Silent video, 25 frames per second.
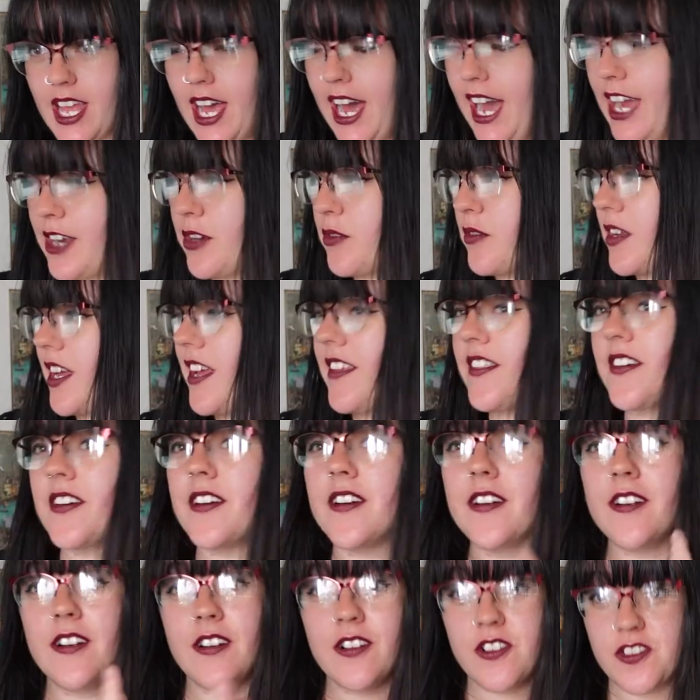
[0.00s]
I don't
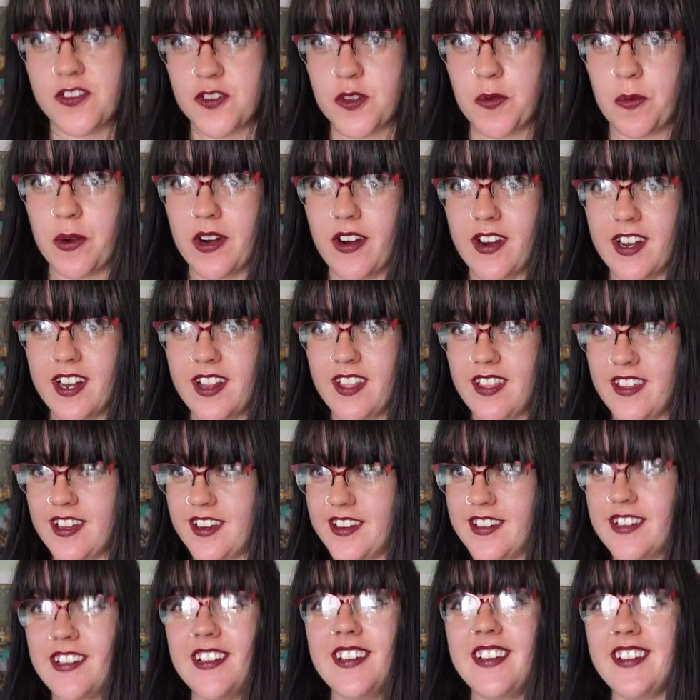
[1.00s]
either, so we're going to
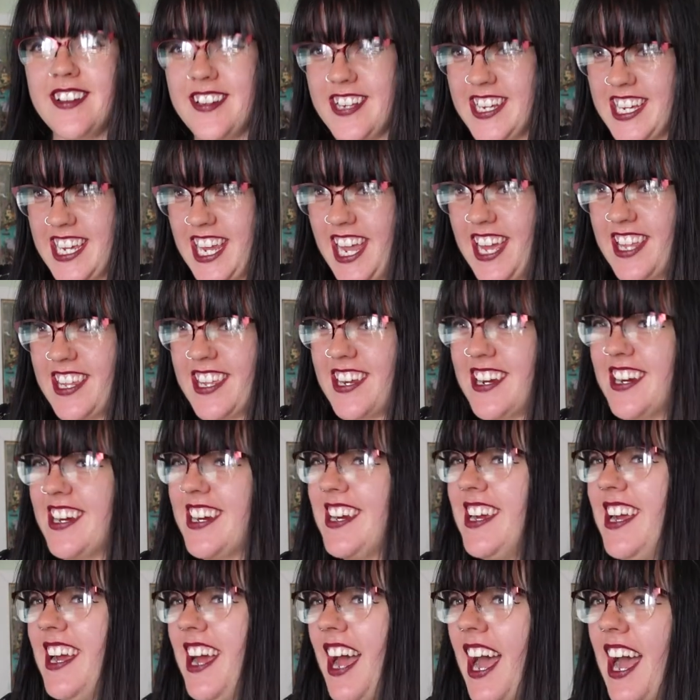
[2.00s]
learn together.
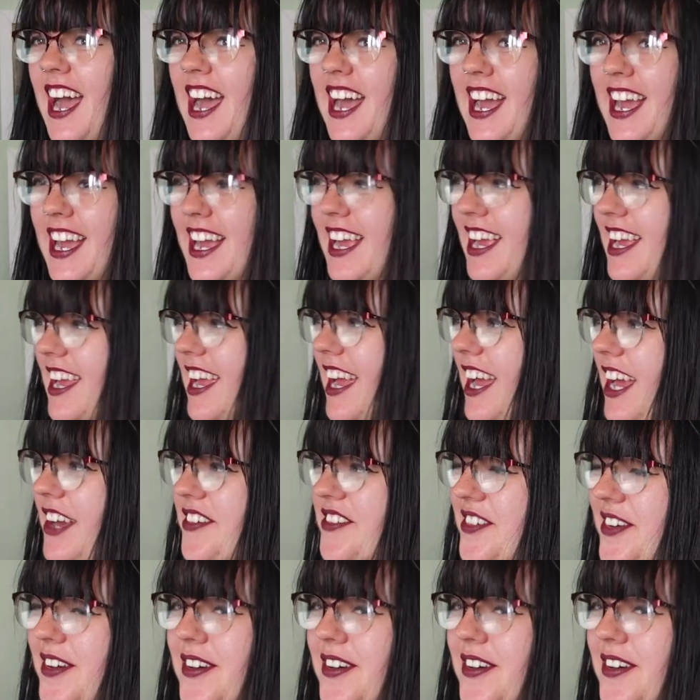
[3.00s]
I have